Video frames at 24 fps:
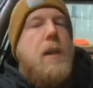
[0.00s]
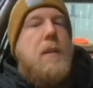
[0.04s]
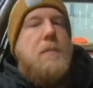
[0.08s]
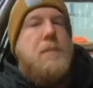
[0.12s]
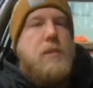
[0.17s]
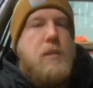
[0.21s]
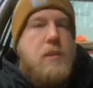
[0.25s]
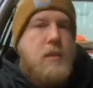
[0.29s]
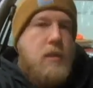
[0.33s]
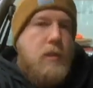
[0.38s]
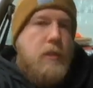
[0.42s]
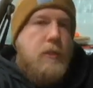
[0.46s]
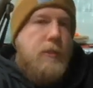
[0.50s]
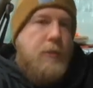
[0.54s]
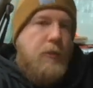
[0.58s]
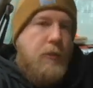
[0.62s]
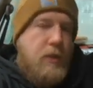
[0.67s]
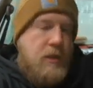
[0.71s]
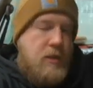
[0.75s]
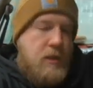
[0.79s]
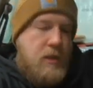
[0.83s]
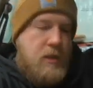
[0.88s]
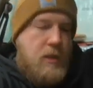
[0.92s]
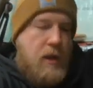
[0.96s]
I'm six
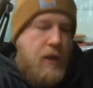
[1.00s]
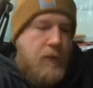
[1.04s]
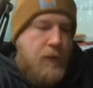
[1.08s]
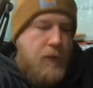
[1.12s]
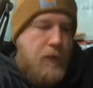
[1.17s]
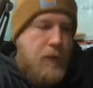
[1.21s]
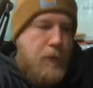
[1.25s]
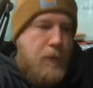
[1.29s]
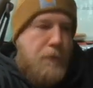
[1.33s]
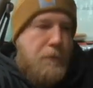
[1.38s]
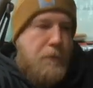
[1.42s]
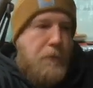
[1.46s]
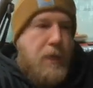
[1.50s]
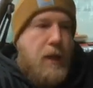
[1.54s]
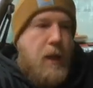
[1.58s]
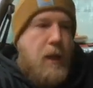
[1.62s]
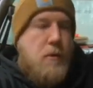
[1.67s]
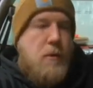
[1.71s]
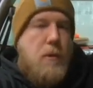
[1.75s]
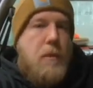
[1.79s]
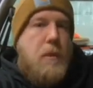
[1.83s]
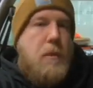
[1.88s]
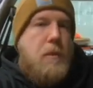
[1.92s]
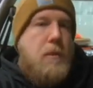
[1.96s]
foot seven
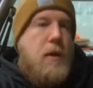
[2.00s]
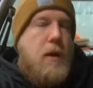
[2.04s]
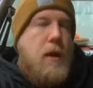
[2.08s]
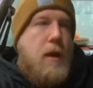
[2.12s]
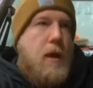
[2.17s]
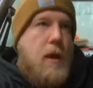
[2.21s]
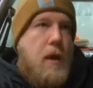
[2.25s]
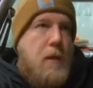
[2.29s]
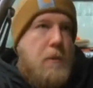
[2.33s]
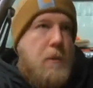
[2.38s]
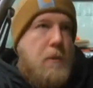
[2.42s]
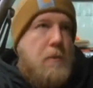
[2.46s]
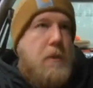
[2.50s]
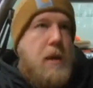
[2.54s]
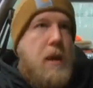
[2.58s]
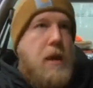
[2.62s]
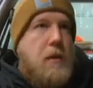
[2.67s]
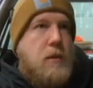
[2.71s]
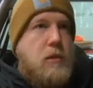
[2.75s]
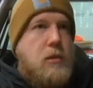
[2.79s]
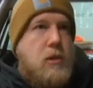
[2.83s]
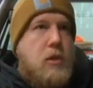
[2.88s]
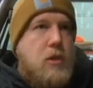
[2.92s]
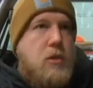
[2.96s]
and I'm, I'm
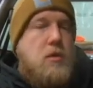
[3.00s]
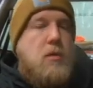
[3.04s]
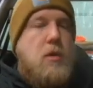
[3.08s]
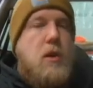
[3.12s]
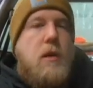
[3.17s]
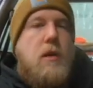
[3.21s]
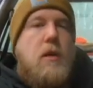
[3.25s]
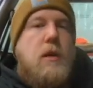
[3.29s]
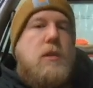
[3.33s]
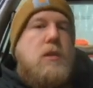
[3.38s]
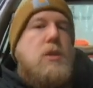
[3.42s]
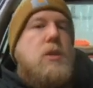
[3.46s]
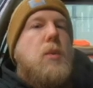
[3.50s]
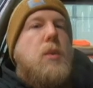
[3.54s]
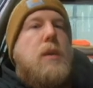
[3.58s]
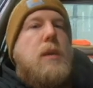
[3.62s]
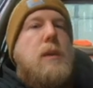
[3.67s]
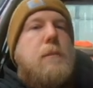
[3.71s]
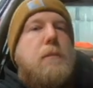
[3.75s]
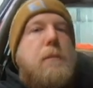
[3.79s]
about 220